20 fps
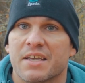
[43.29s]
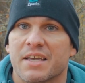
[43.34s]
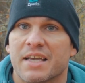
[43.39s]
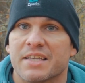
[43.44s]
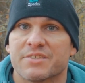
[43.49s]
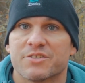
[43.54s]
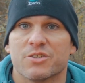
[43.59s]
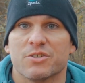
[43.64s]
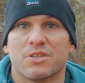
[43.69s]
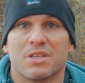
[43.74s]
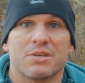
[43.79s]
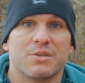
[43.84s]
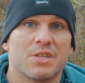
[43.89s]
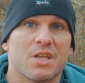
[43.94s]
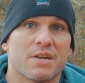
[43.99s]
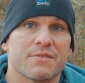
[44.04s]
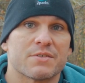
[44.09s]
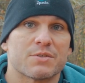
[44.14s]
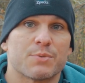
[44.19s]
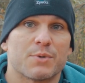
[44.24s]
and certainly
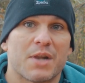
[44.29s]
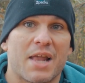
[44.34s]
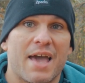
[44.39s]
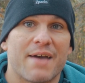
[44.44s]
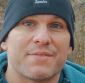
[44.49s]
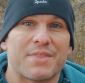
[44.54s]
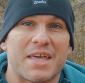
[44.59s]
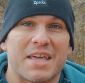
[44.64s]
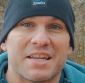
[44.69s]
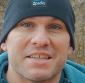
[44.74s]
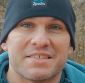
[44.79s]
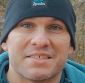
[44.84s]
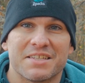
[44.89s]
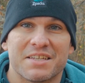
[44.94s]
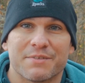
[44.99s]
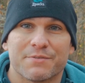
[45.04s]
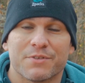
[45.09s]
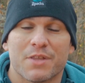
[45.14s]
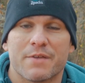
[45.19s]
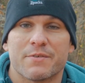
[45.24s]
none of us want to have that
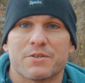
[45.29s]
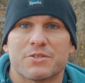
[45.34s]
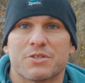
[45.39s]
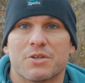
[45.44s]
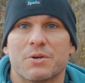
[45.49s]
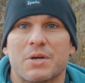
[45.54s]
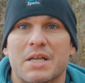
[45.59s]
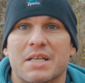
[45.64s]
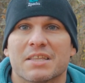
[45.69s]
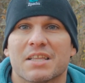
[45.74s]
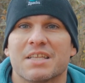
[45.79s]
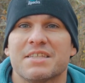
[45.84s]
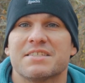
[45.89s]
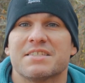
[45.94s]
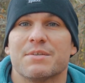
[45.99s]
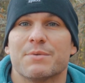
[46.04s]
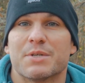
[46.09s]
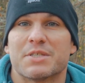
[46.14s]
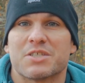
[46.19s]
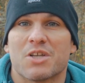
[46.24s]
acidic flavor, so let's
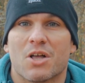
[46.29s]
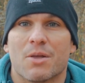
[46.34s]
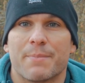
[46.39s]
see what it's all